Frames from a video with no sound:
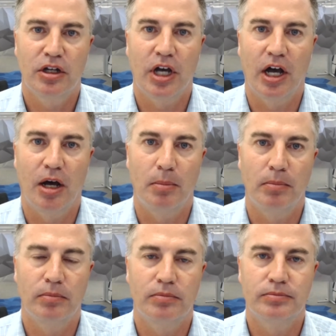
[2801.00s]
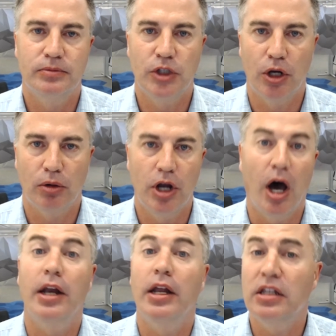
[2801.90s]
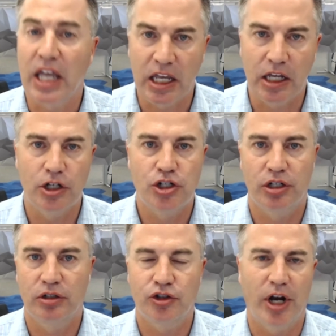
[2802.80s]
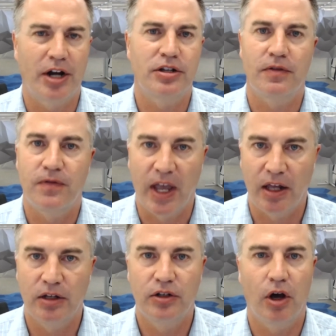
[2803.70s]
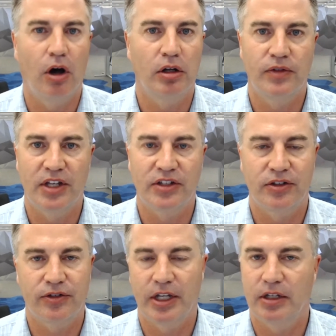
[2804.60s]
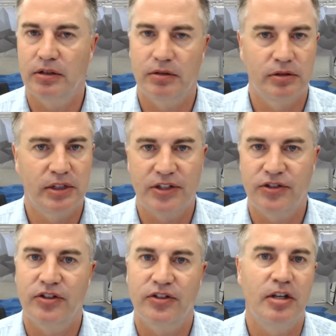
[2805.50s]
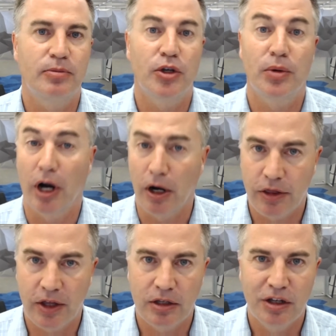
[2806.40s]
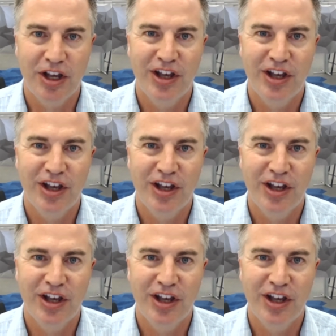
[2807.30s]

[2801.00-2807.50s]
um, you know, not engage and try to defend all of this. It's like, let's just keep doing our thing.